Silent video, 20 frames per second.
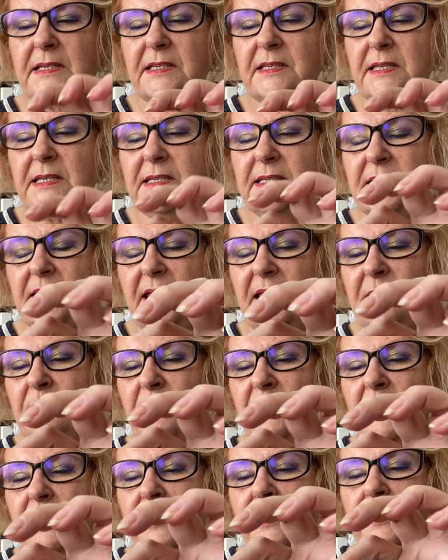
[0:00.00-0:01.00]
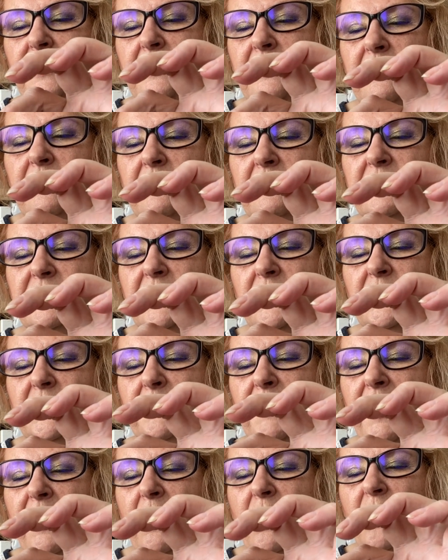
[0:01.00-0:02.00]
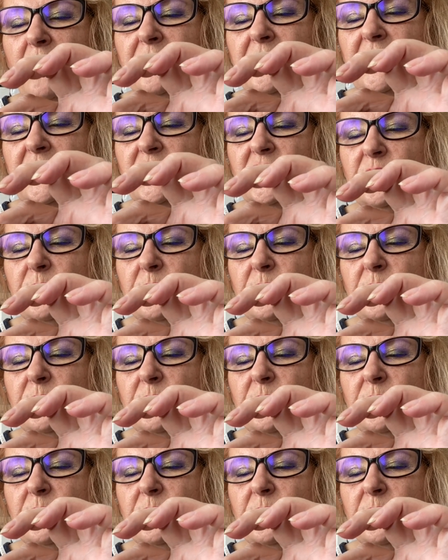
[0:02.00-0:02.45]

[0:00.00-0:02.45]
is the seam. Sewed about 1/2 inch